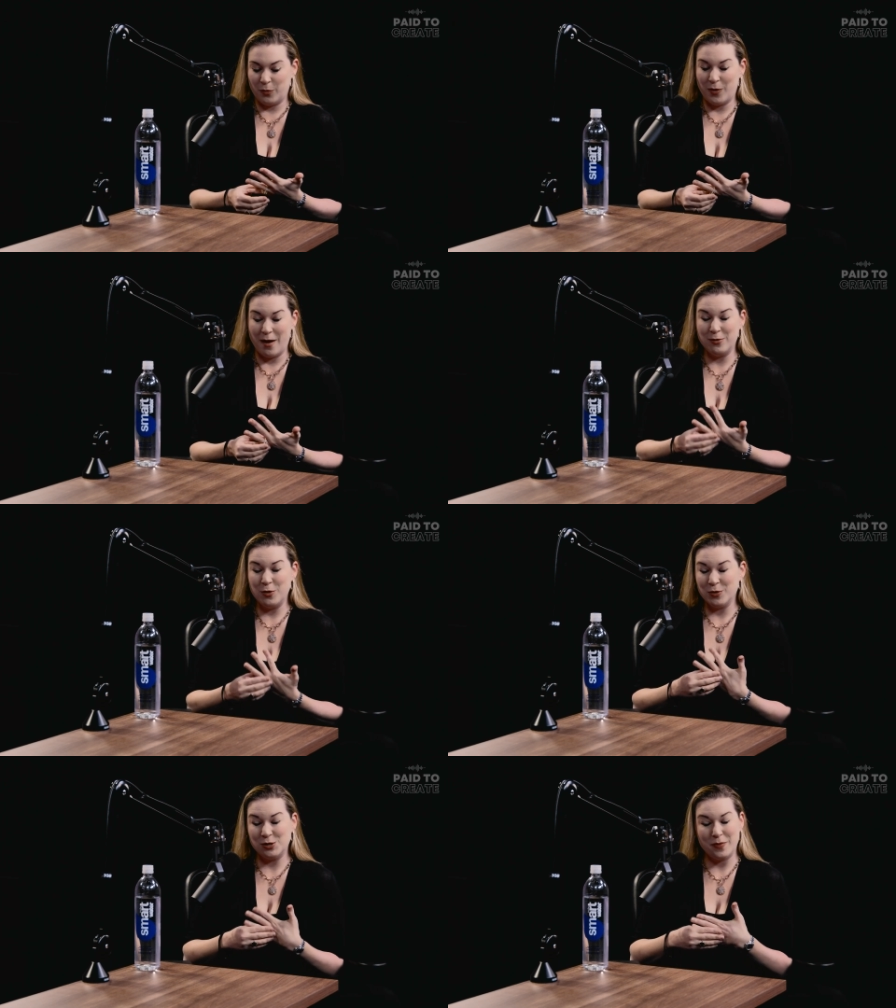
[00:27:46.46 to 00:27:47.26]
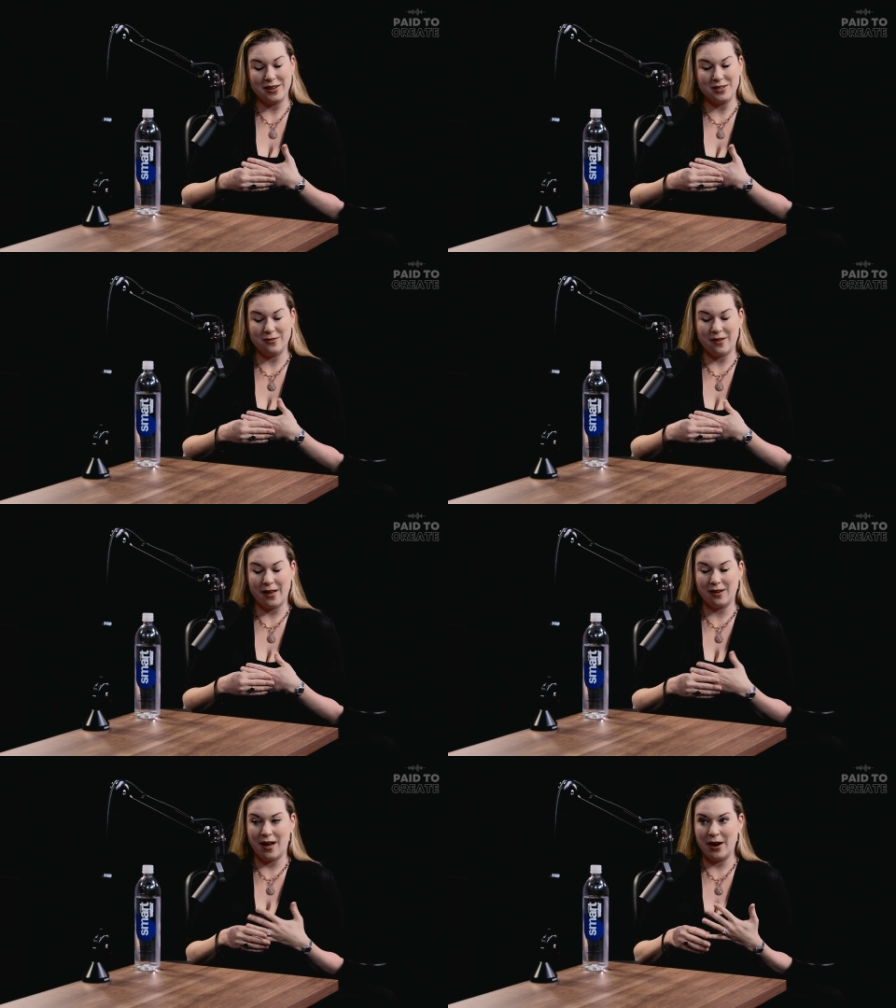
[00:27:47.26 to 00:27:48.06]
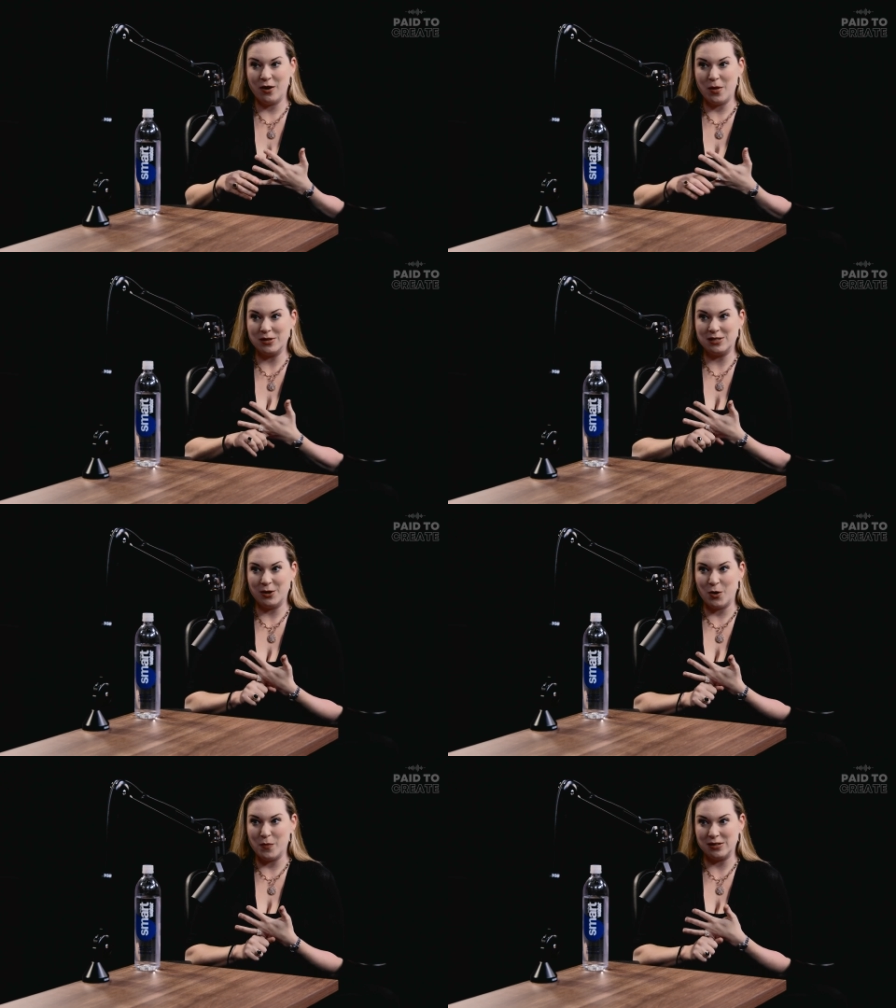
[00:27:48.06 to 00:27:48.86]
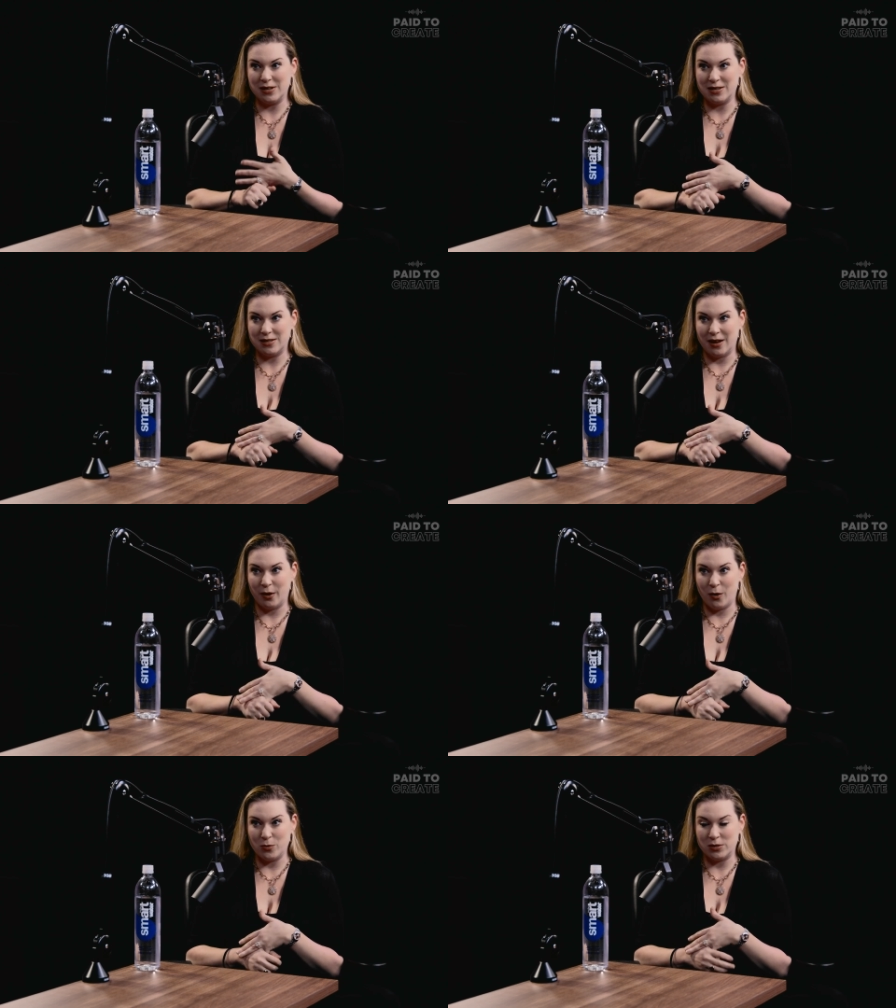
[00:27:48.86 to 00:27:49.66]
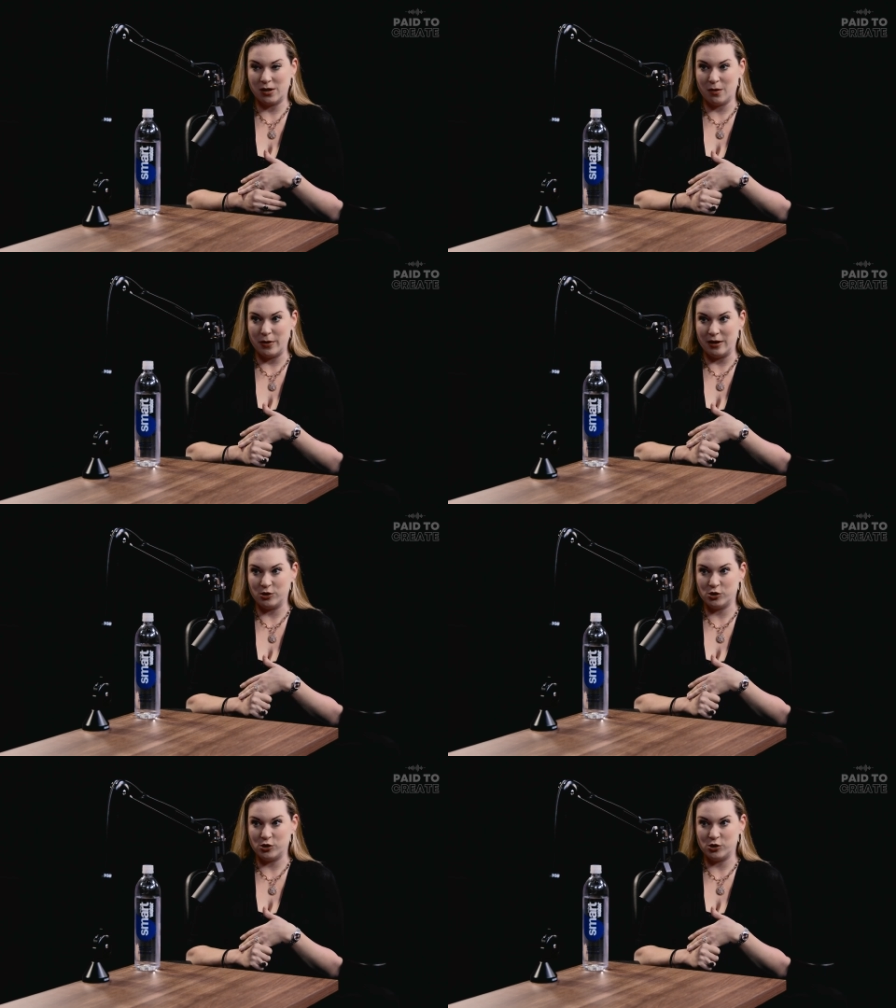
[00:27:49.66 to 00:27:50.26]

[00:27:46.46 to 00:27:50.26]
revenue perspective, I could hire out the CEO business and go sit on a beach,